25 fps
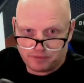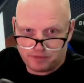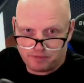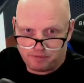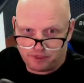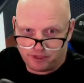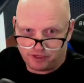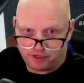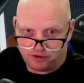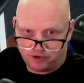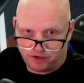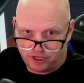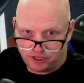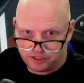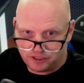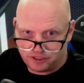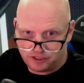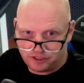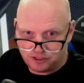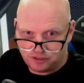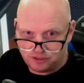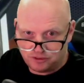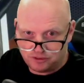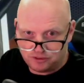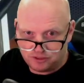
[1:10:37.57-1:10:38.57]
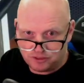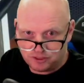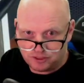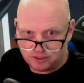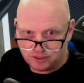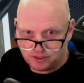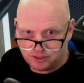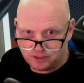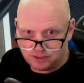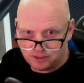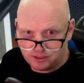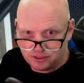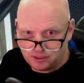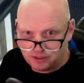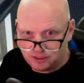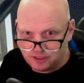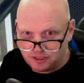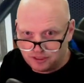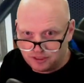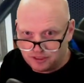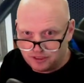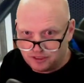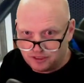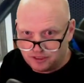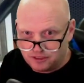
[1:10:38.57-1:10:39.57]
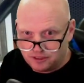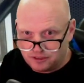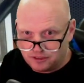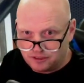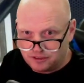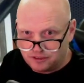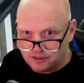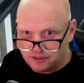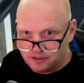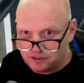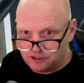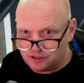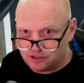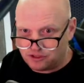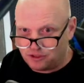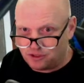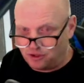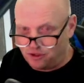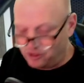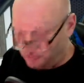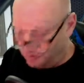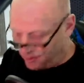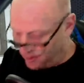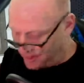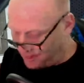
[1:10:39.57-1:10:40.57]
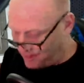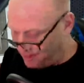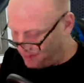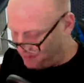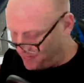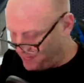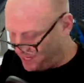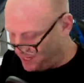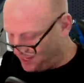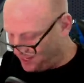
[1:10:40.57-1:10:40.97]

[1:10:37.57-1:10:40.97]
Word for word: Maybe my garage too. Just stole it right out